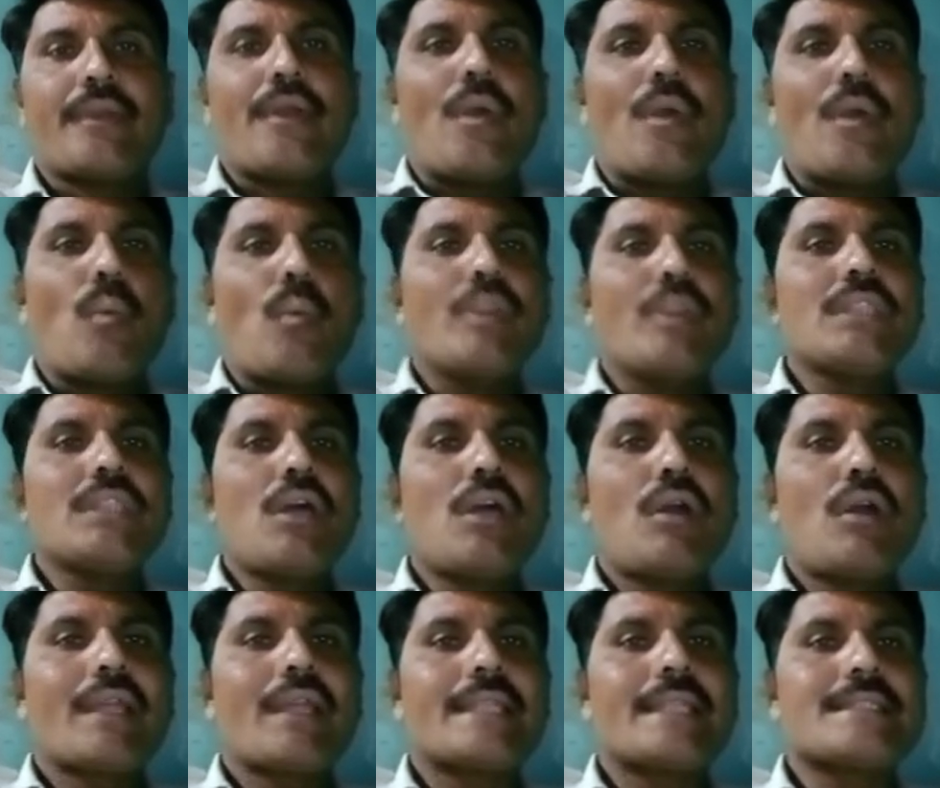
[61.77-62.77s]
when the
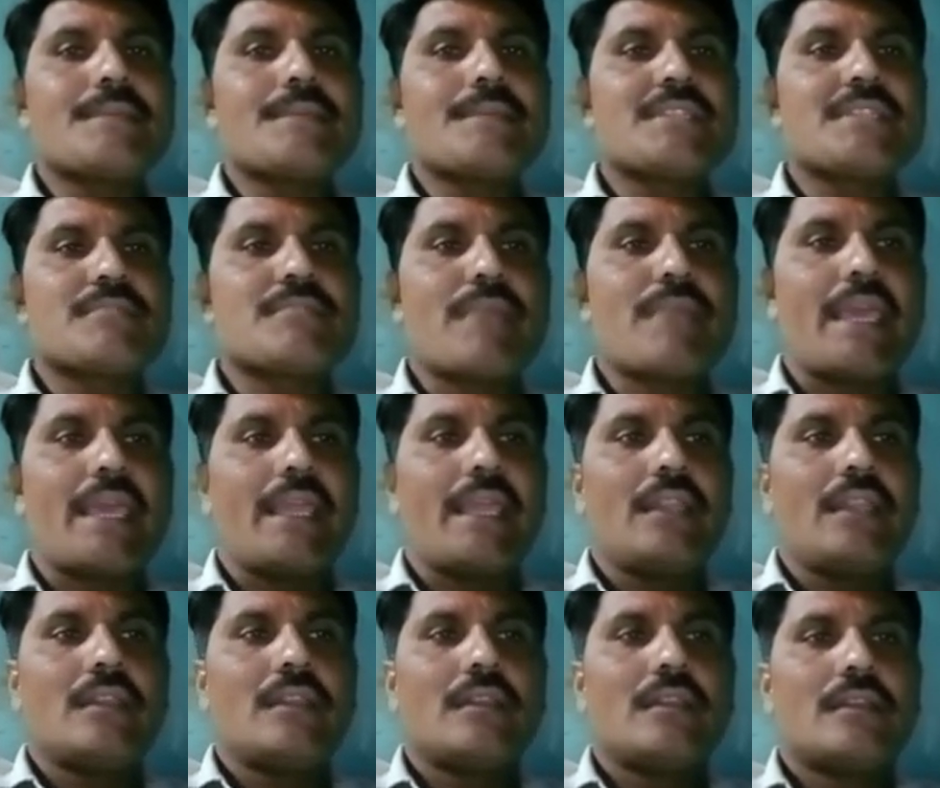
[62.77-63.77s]
organism is male,
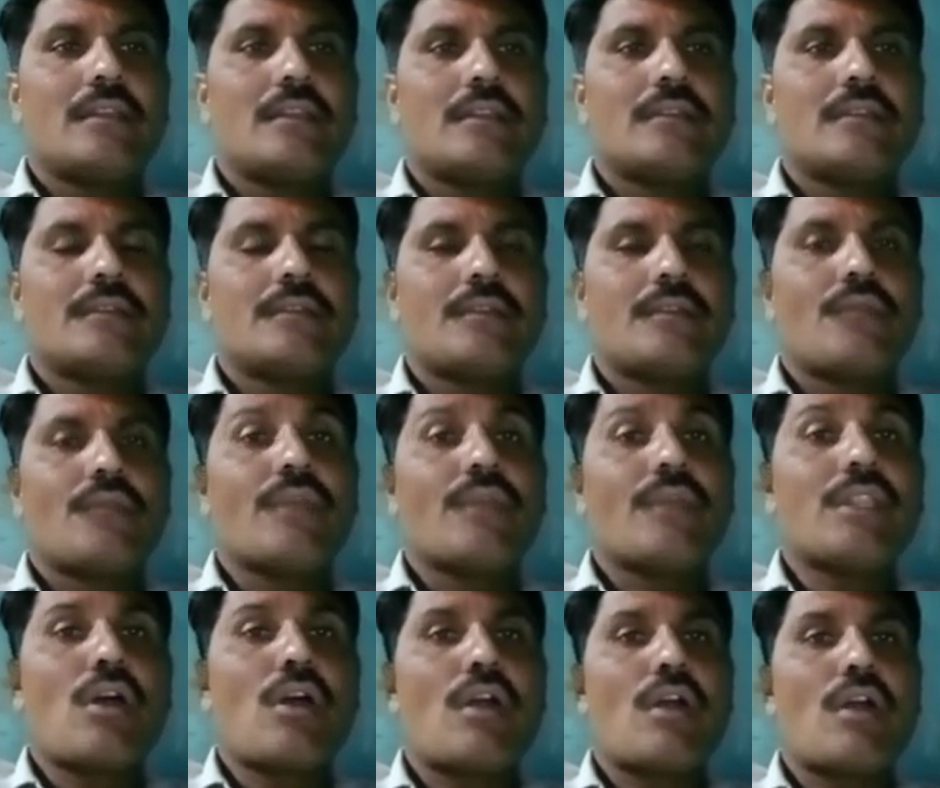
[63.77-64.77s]
when
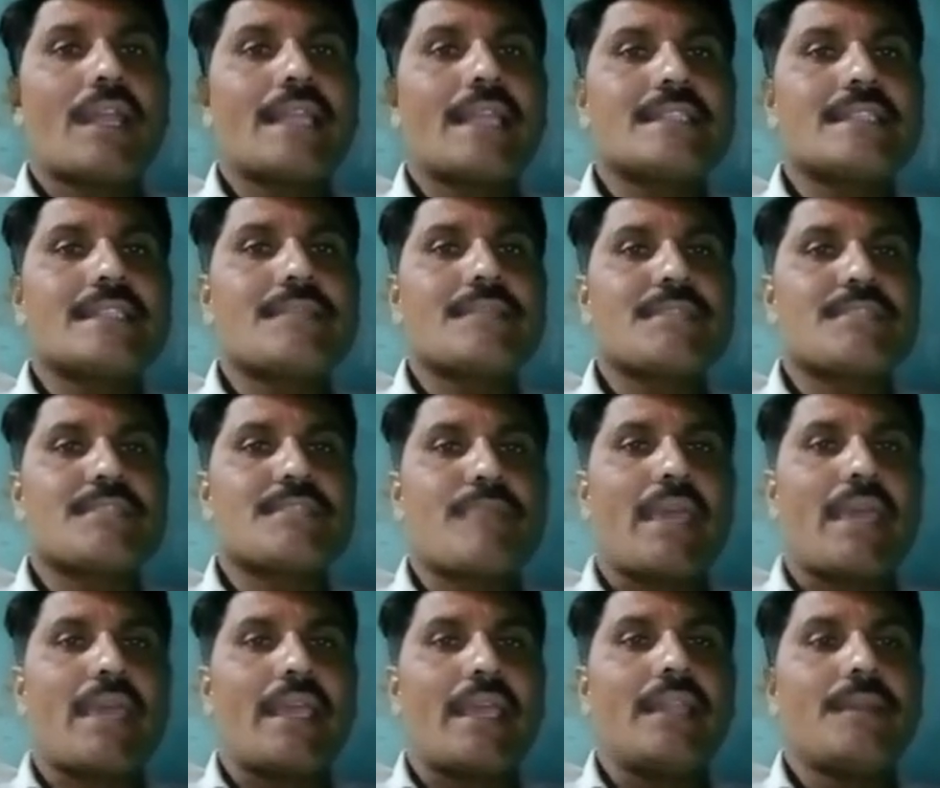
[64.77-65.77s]
the organism is
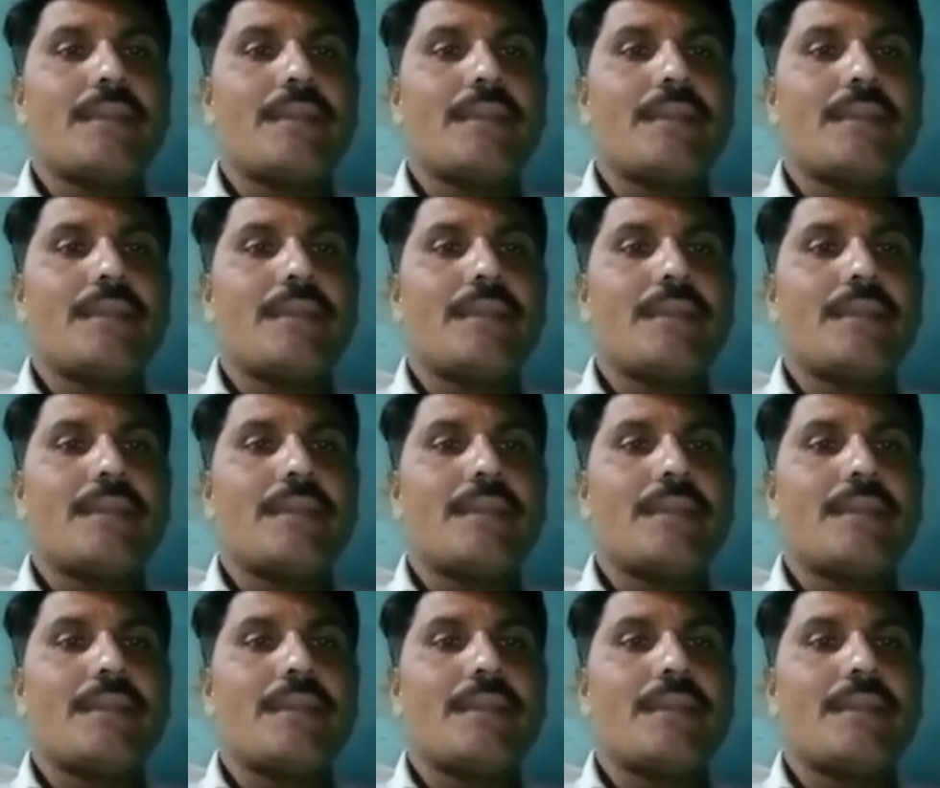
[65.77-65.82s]
male,